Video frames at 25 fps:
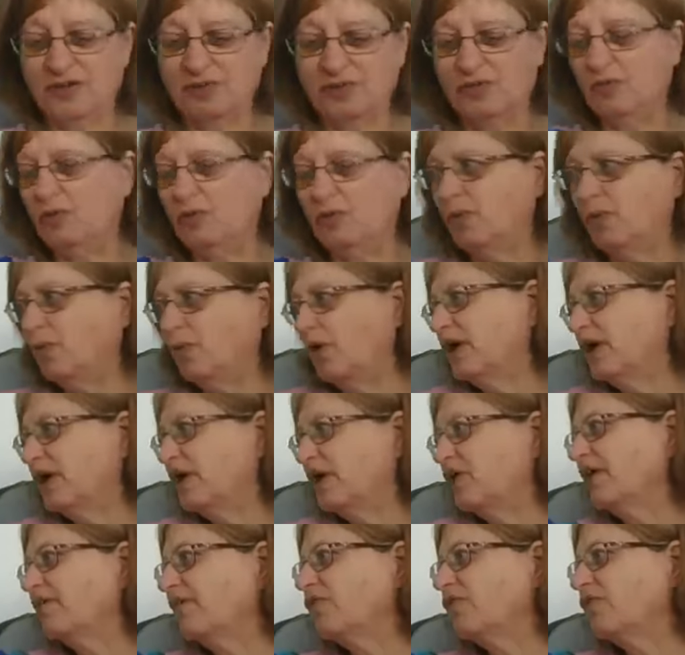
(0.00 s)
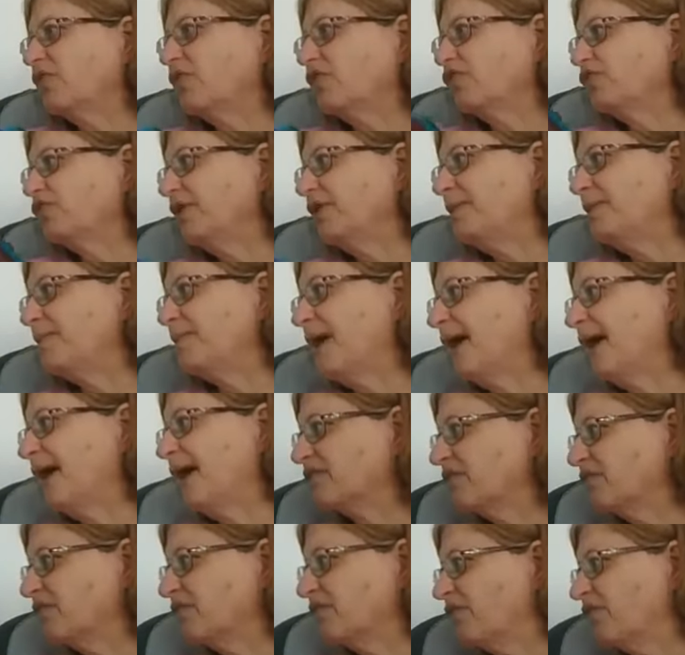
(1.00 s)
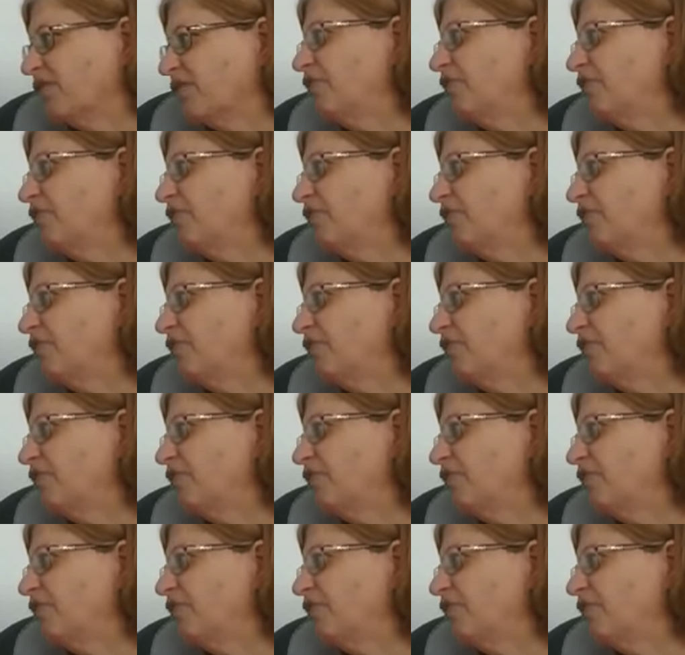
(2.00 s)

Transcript: which we were working on. I've got three packs. I've got the